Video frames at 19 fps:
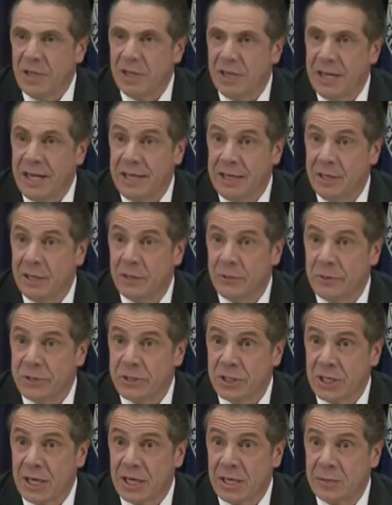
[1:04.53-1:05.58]
uh, 800
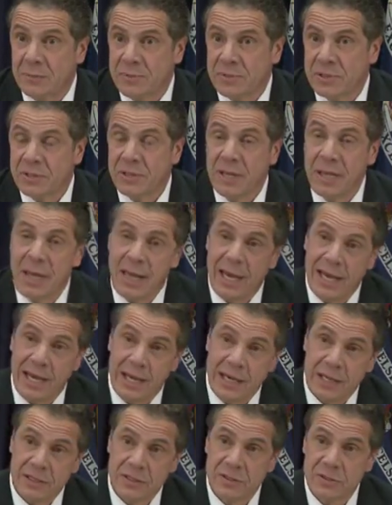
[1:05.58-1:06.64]
jobs,
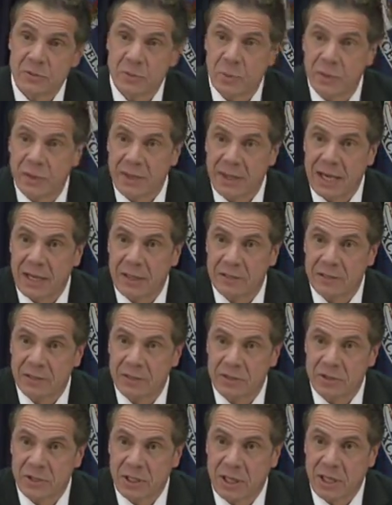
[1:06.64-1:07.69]
adds
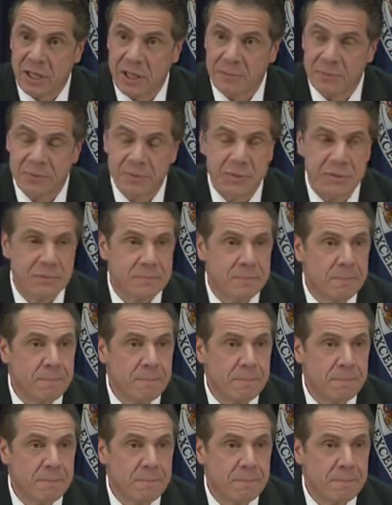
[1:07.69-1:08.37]
1,000 jobs,